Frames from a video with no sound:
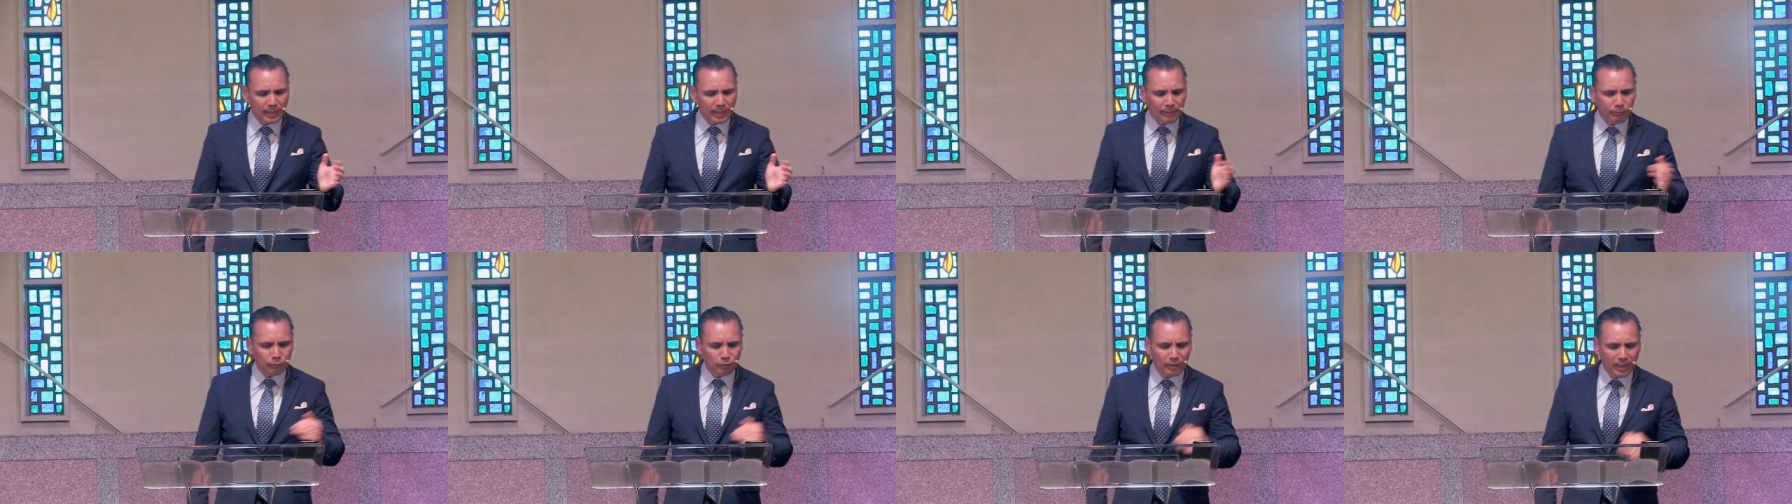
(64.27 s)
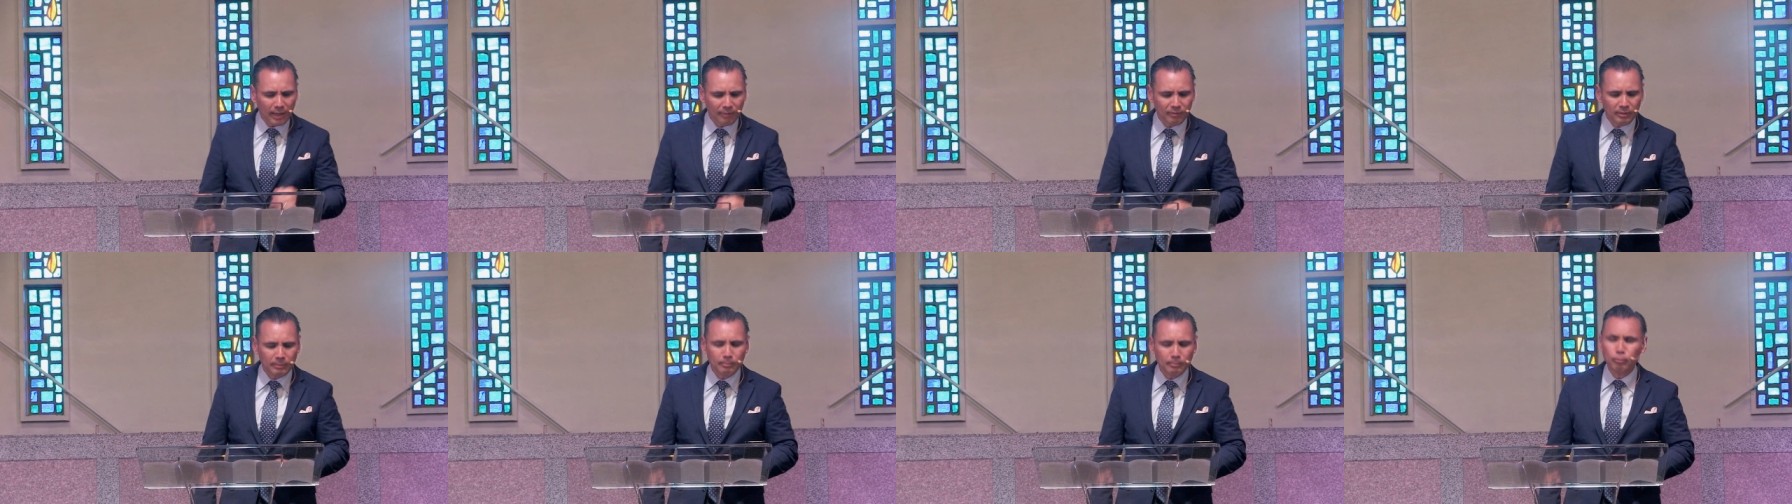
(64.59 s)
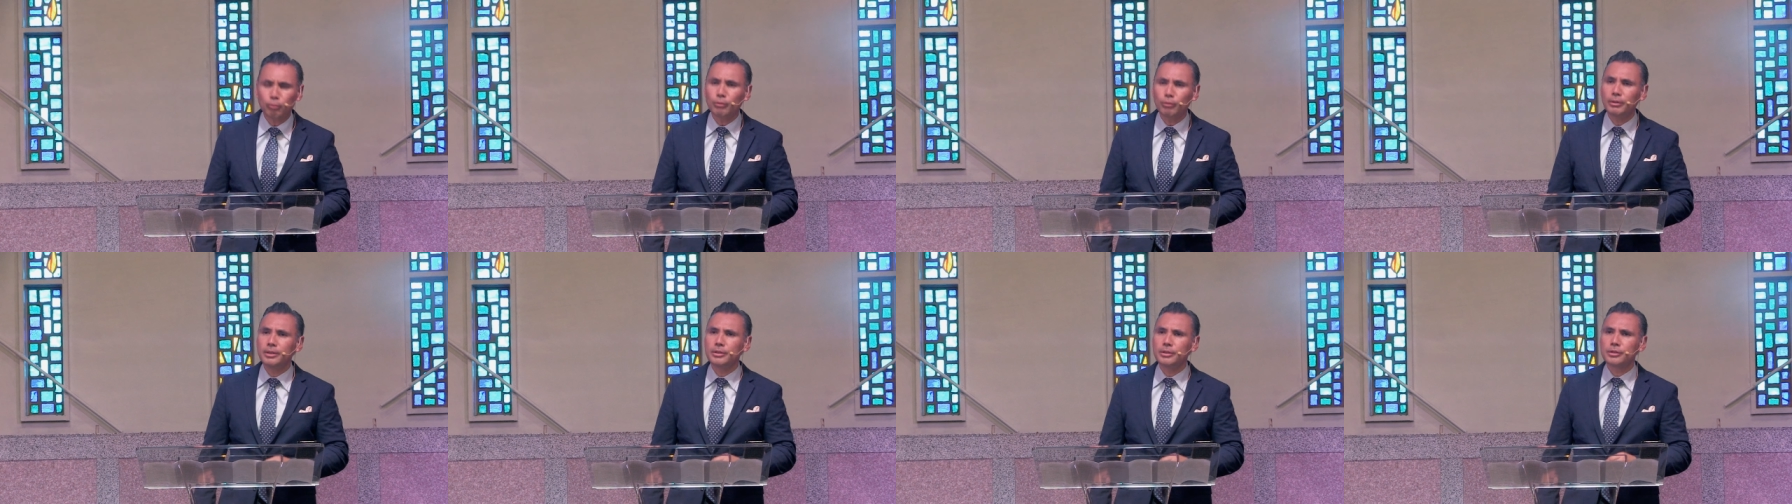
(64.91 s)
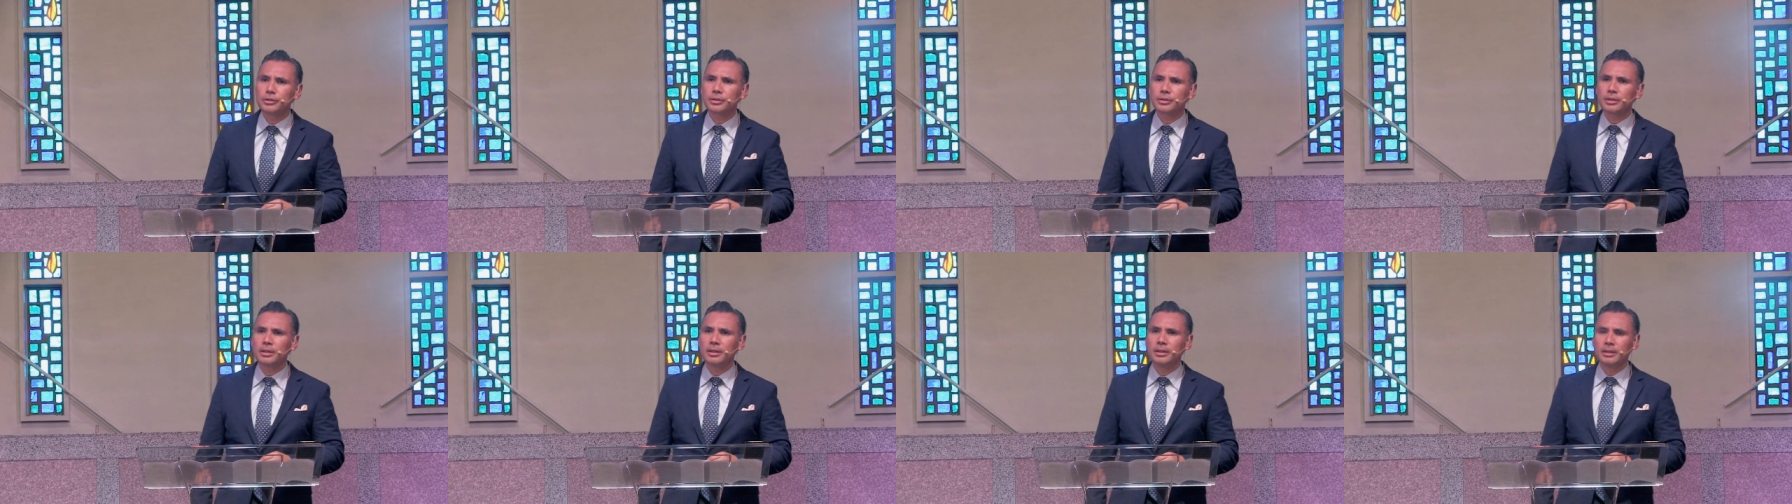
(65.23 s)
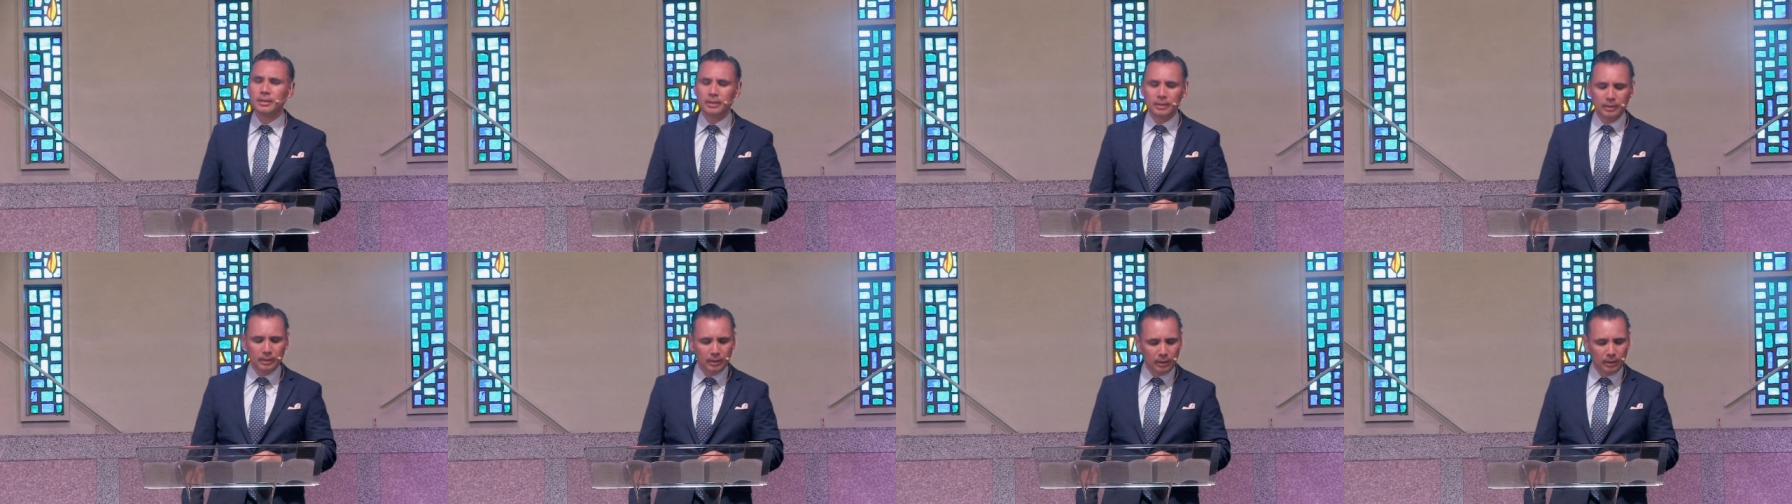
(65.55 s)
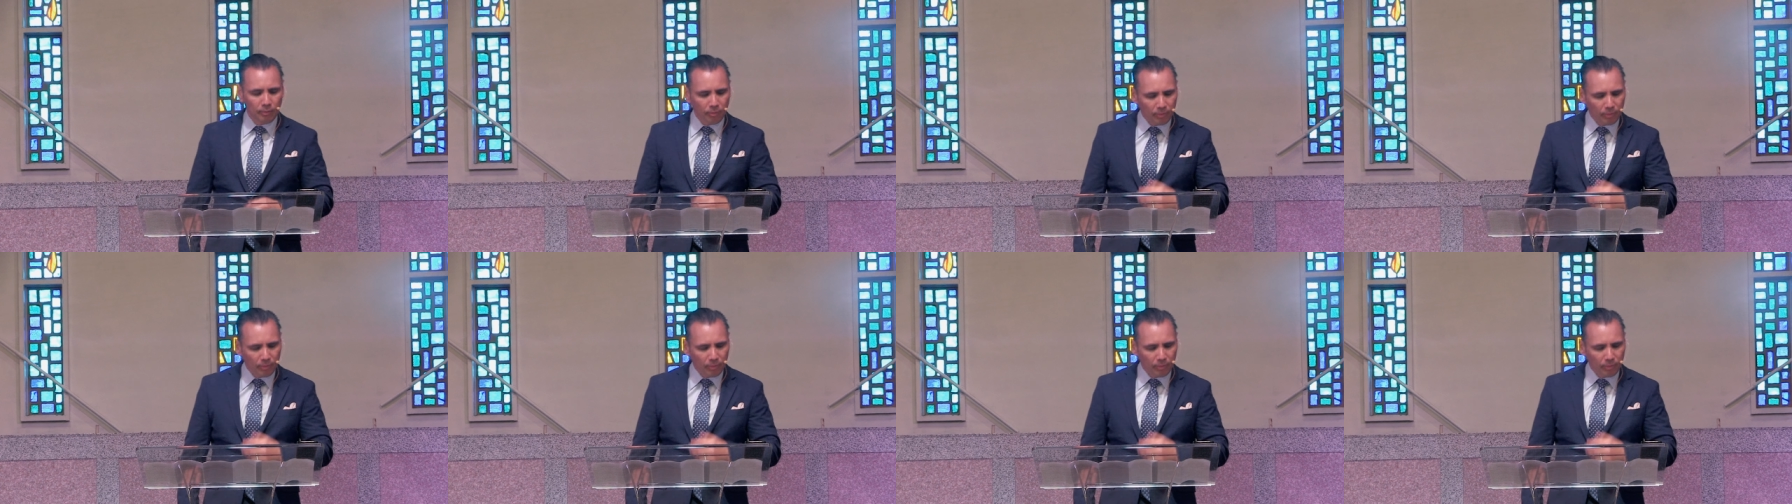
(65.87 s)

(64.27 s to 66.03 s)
after having preached in